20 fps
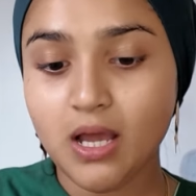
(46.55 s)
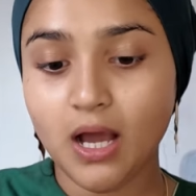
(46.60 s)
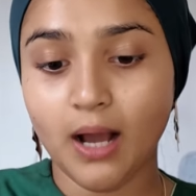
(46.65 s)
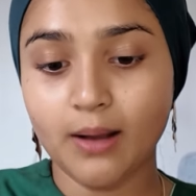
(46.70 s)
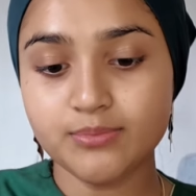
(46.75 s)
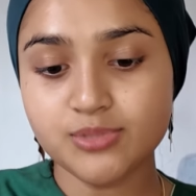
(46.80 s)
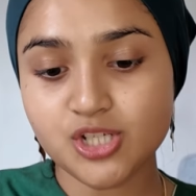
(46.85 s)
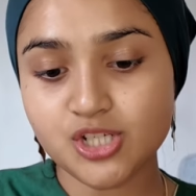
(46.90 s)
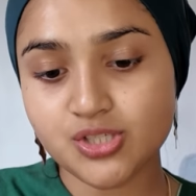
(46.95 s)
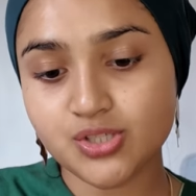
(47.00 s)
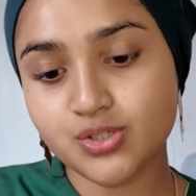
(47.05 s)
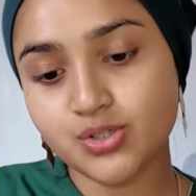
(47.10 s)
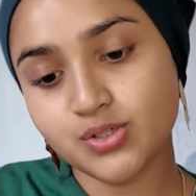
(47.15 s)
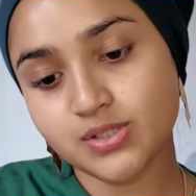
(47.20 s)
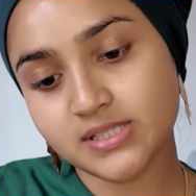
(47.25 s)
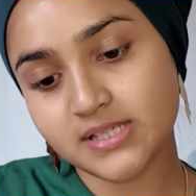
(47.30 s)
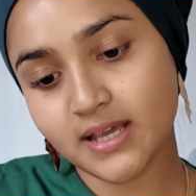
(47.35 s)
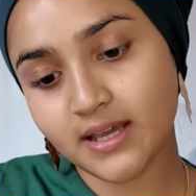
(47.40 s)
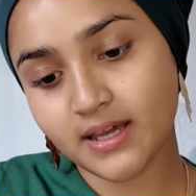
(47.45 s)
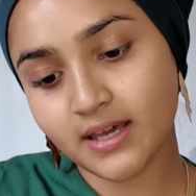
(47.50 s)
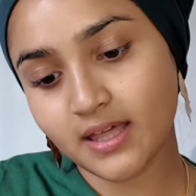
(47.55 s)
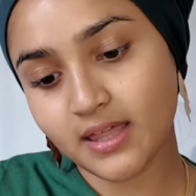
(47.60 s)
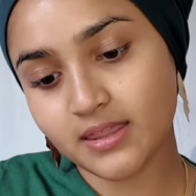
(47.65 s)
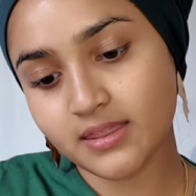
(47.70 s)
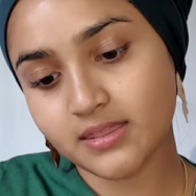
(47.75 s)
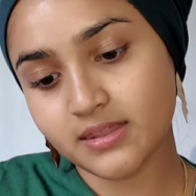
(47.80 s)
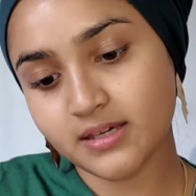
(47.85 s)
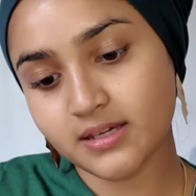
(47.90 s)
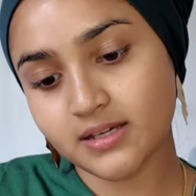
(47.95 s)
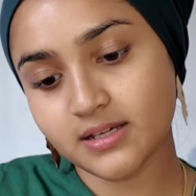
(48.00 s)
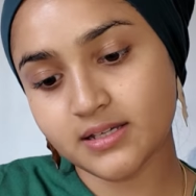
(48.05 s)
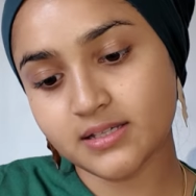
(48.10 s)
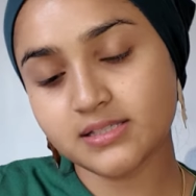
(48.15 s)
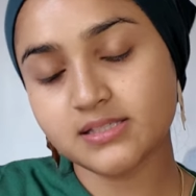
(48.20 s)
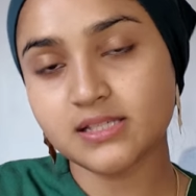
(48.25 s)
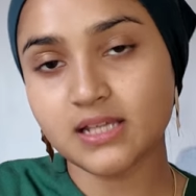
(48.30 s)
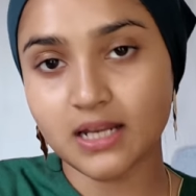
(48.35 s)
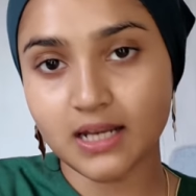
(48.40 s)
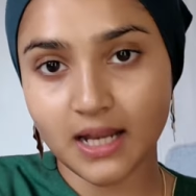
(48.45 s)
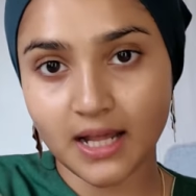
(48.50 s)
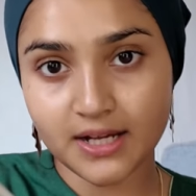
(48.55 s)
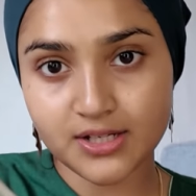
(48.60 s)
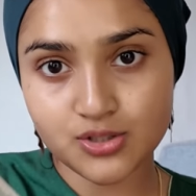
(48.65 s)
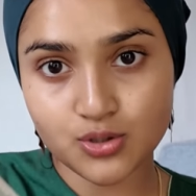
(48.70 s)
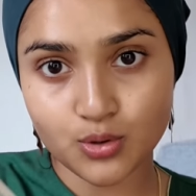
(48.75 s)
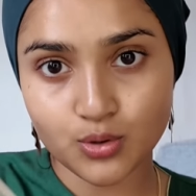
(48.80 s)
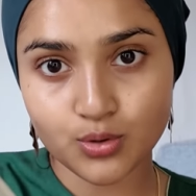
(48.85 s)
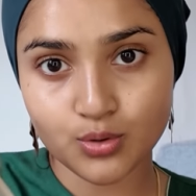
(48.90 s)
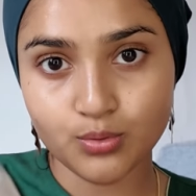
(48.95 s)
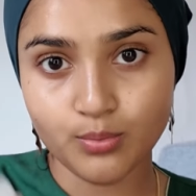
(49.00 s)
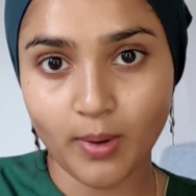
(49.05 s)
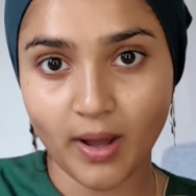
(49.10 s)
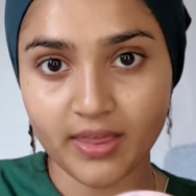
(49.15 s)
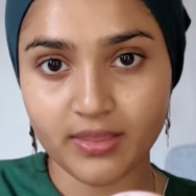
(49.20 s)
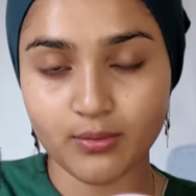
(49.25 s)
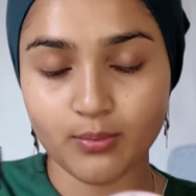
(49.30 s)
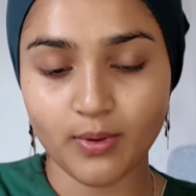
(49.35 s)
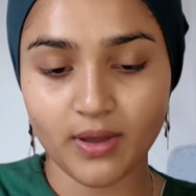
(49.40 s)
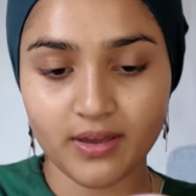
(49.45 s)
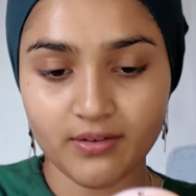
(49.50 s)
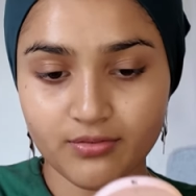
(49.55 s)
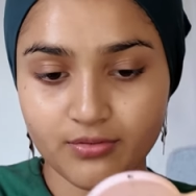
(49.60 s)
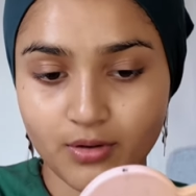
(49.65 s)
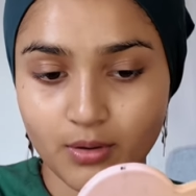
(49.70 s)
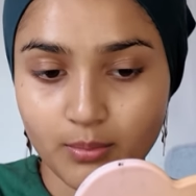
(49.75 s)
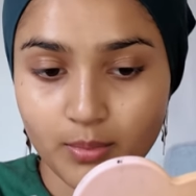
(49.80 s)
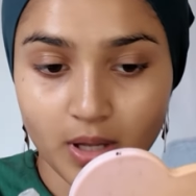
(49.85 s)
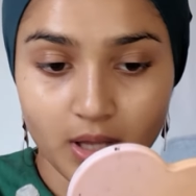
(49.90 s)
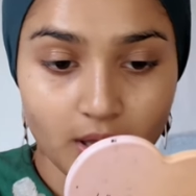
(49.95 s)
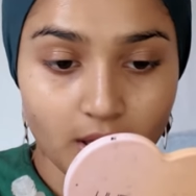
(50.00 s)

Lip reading: I'm just using this lash oil, by the way, from